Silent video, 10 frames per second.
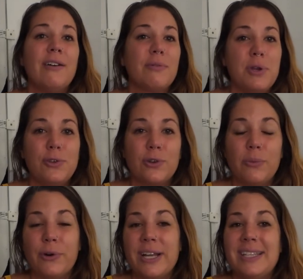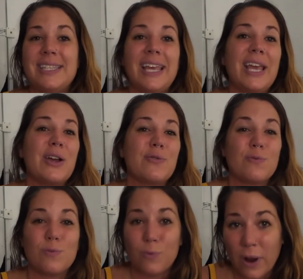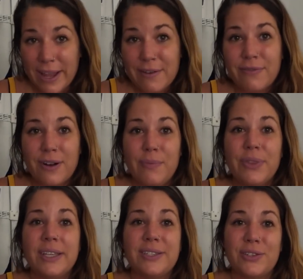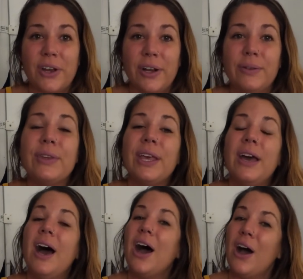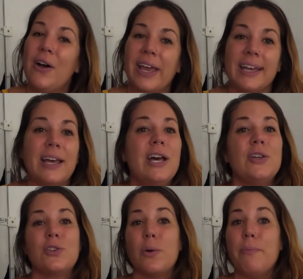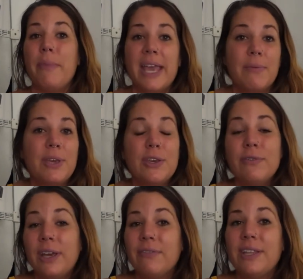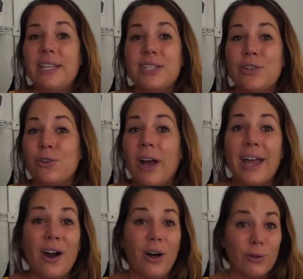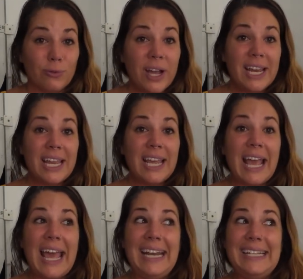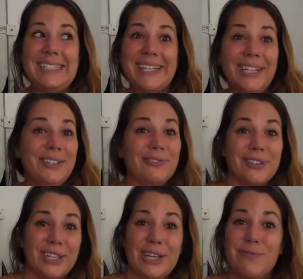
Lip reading: from neutral buoyancy right from the start. Okay, so maybe you've given this a try already and it didn't really